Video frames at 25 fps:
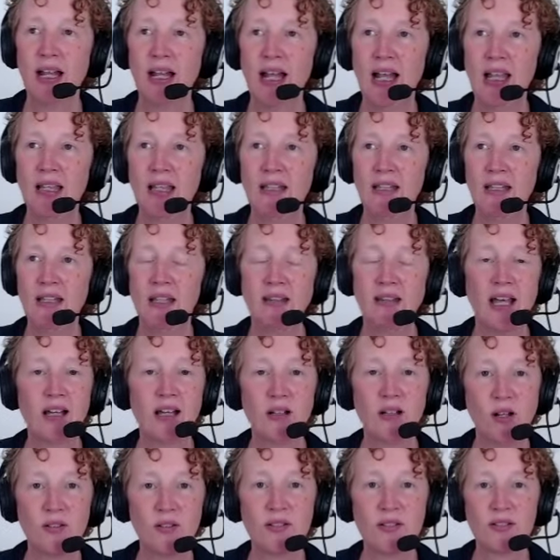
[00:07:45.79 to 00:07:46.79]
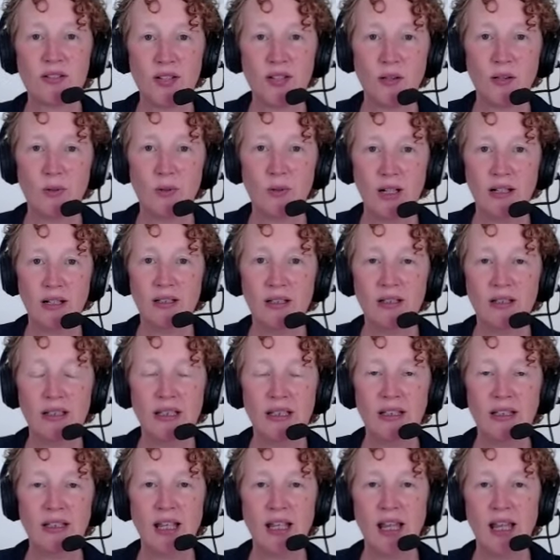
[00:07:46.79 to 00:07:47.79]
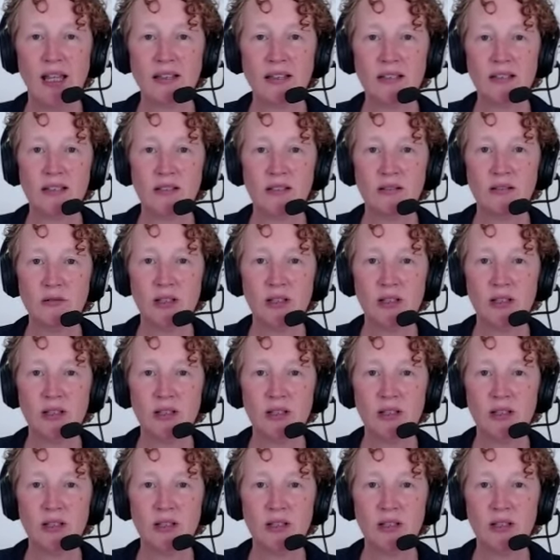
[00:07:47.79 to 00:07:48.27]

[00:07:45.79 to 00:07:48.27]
and that goes so well in Cancer,